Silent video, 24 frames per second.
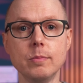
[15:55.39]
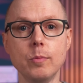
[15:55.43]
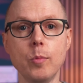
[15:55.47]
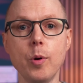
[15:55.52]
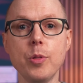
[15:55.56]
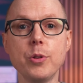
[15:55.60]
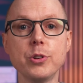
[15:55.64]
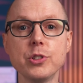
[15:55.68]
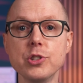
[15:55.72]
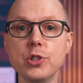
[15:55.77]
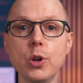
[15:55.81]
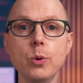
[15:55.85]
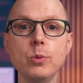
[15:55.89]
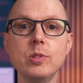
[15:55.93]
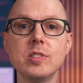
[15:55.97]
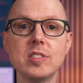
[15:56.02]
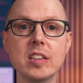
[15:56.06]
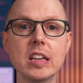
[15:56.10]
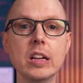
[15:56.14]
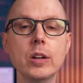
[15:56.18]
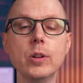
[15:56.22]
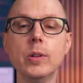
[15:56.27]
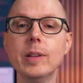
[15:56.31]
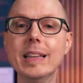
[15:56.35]
Well, there's no
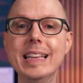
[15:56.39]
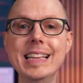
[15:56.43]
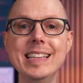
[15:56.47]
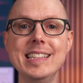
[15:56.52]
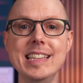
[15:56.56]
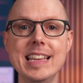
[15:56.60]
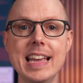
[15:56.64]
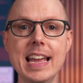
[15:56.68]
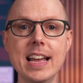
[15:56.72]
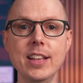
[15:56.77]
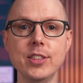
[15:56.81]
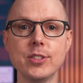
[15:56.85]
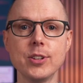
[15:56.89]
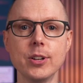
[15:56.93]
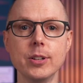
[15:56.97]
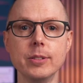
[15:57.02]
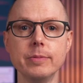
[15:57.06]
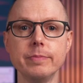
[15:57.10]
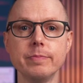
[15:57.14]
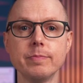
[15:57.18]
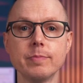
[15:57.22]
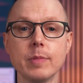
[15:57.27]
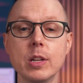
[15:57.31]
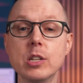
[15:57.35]
single easy
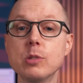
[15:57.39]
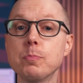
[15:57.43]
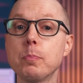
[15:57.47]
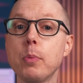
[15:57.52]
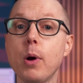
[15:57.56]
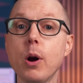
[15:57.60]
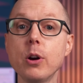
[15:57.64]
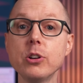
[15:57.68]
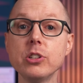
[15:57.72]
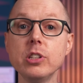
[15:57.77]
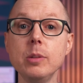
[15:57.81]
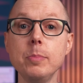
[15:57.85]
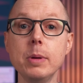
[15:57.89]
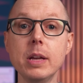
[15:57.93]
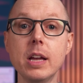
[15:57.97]
answer. It's partially